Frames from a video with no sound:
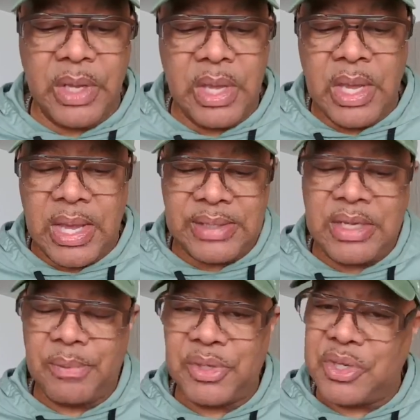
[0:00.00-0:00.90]
That's number
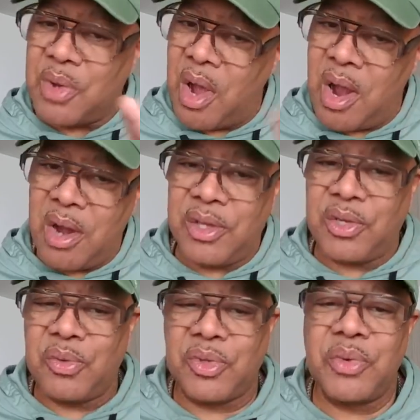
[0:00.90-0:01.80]
two. Are you
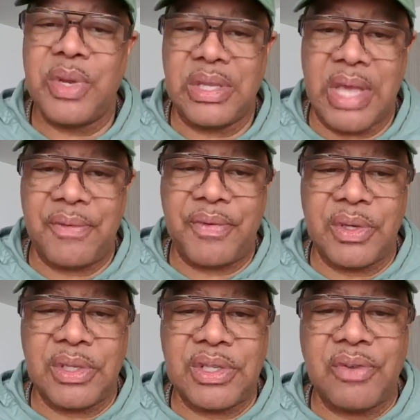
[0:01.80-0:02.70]
doing that for
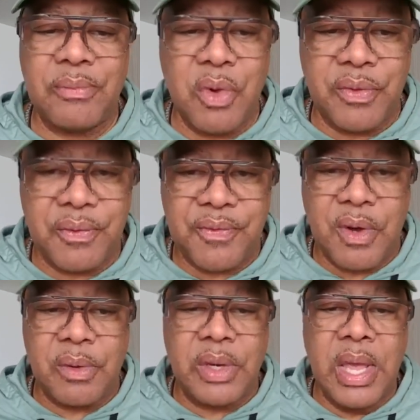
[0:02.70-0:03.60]
yourself moving
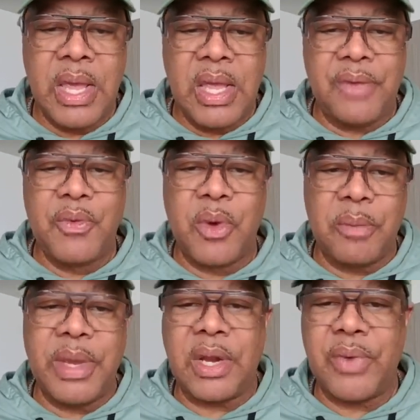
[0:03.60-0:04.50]
forward? If you want to make
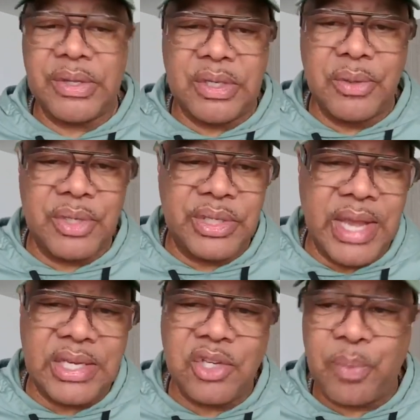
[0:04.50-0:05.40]
a resolution, take
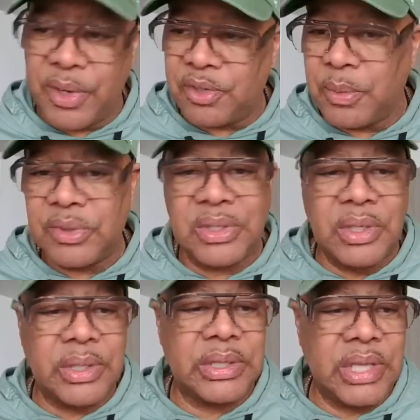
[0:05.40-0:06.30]
these principles and look
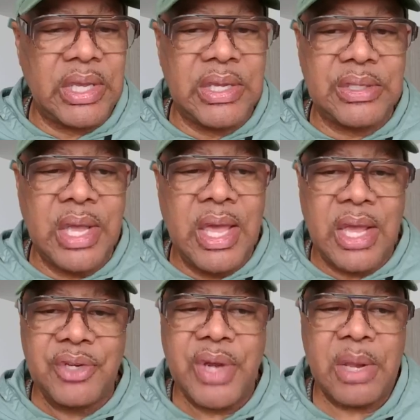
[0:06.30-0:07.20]
at these and
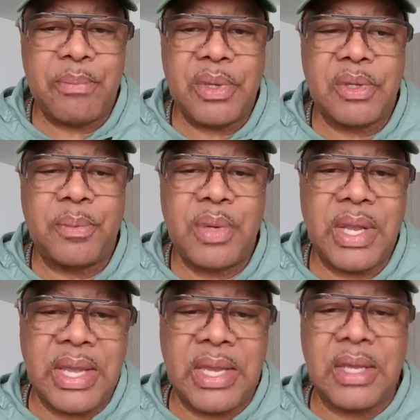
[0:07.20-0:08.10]
try to build a
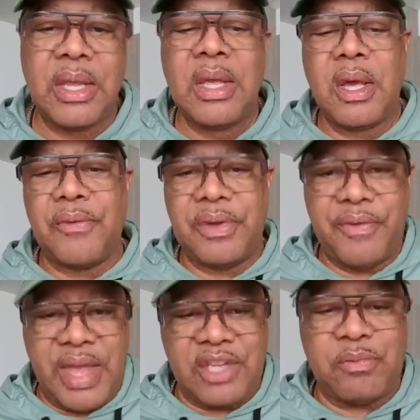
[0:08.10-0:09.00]
plan of
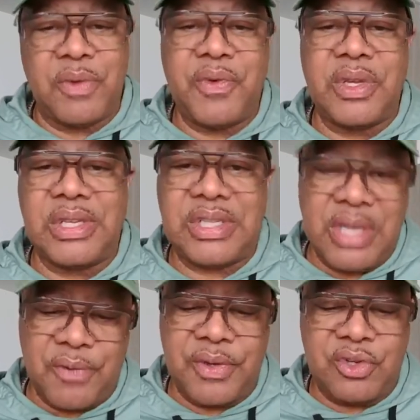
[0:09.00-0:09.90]
advancement for yourself
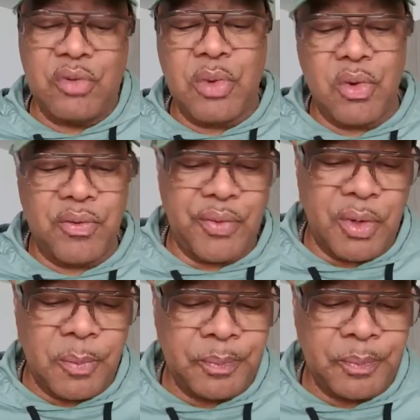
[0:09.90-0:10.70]
as you move through.